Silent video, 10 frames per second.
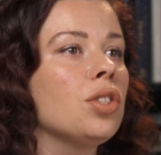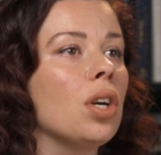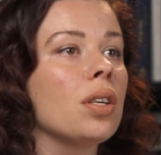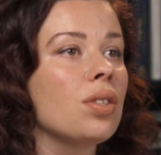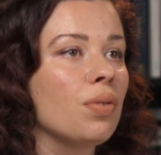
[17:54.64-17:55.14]

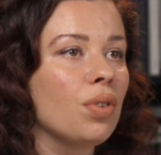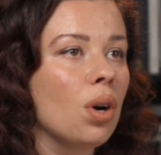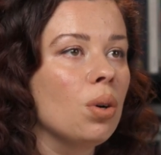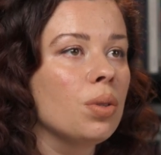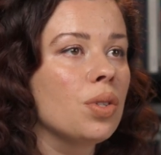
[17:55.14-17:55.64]
chunks of
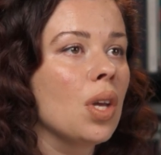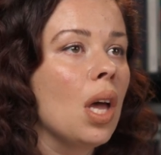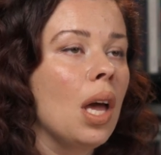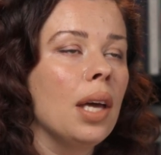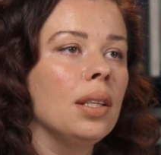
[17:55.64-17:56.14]
codes
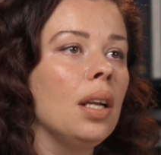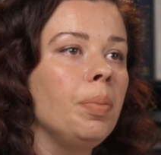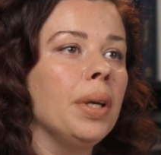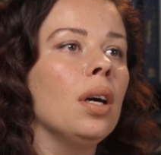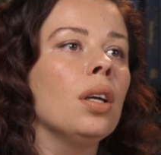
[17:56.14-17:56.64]
and
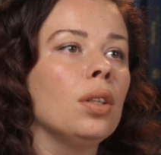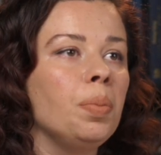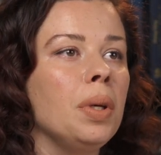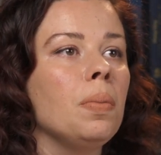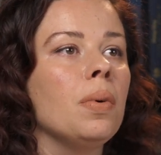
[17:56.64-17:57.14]
helping other
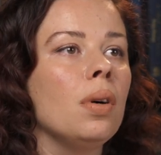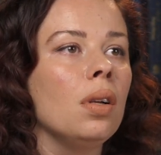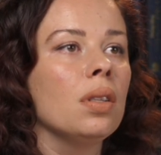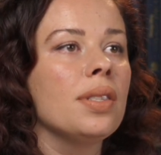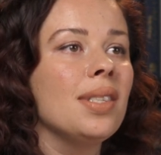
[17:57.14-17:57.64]

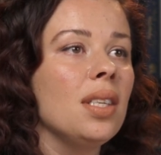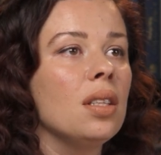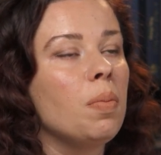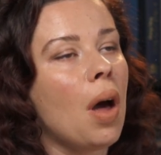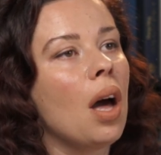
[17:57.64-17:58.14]
people see
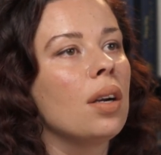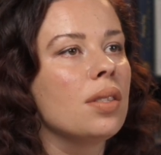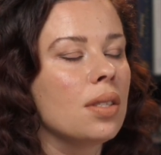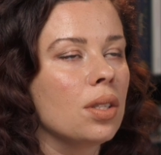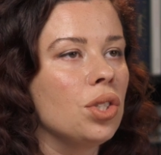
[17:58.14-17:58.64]
the
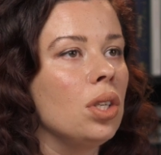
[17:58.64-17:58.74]
patterns that she